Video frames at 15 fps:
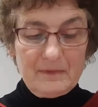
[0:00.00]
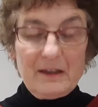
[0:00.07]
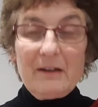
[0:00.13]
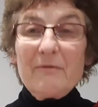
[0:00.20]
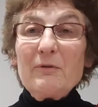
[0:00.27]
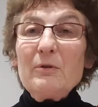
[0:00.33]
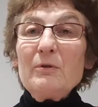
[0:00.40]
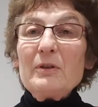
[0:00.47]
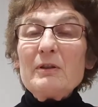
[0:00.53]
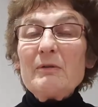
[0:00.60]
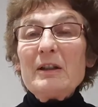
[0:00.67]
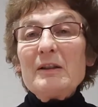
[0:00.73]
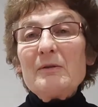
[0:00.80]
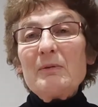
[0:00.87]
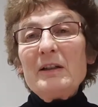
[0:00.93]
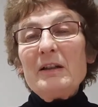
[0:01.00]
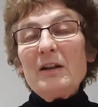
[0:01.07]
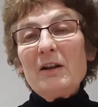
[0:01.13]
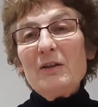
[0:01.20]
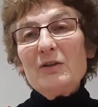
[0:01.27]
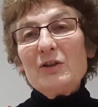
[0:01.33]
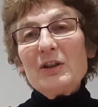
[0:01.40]
Of course, as we
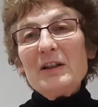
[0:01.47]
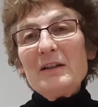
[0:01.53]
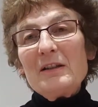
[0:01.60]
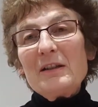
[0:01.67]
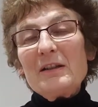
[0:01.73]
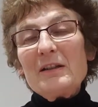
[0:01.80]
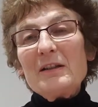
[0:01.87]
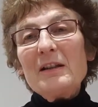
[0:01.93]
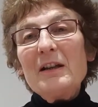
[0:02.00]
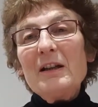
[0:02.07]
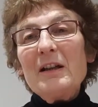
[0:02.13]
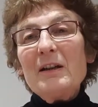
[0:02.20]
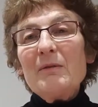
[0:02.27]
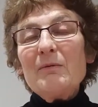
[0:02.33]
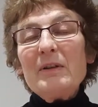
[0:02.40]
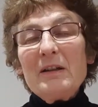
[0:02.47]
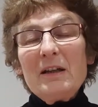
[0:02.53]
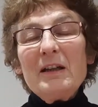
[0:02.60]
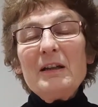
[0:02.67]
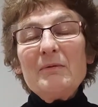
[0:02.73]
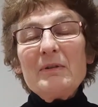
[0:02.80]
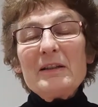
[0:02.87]
know, Jesus When
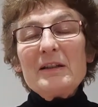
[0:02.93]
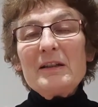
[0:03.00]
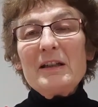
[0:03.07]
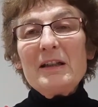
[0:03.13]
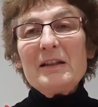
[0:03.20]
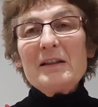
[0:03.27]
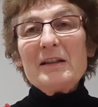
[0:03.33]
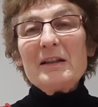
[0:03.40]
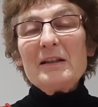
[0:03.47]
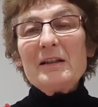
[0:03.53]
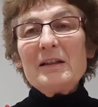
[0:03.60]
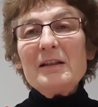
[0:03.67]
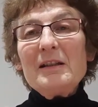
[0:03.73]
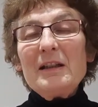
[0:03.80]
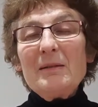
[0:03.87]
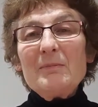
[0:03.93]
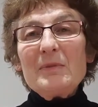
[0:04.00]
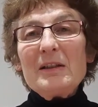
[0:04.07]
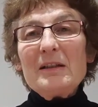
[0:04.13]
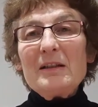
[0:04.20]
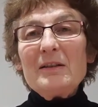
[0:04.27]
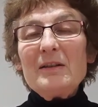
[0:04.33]
he was tested and
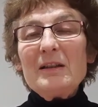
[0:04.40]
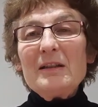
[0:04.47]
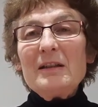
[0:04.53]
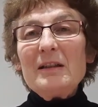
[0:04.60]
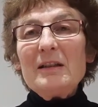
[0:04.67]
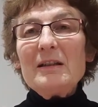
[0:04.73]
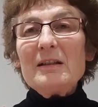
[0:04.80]
tempted in the